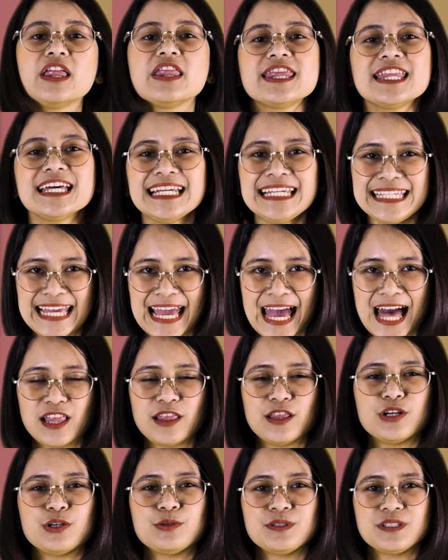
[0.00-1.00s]
the
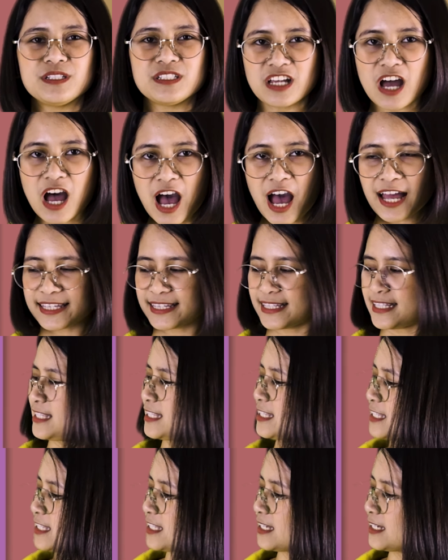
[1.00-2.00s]
yellow
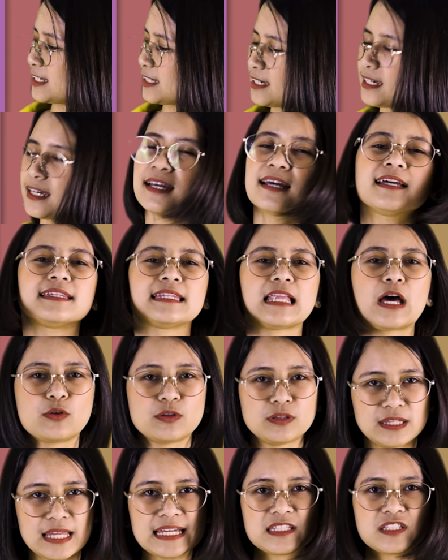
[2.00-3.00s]
dots. Now
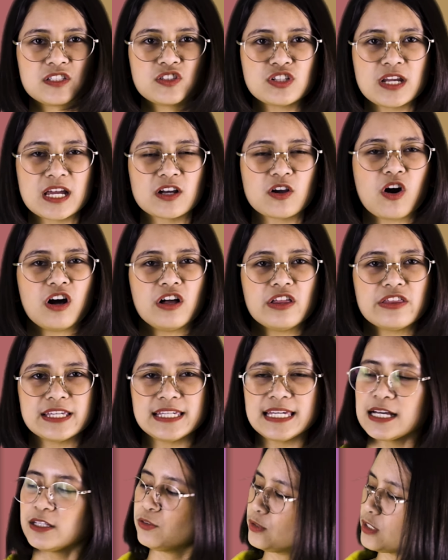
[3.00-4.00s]
let's check all the
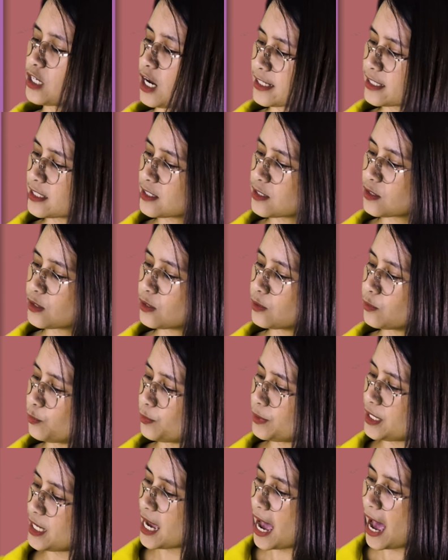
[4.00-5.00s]
yellow dots.
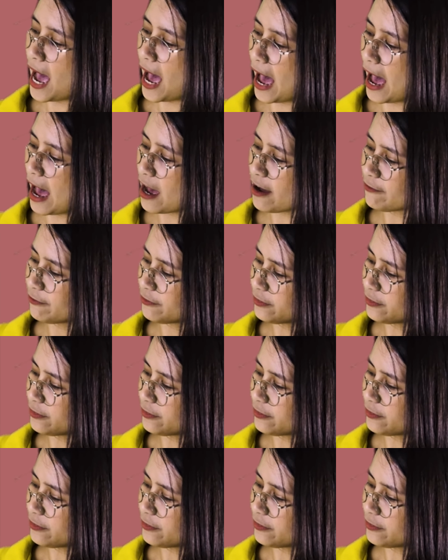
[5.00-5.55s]
We have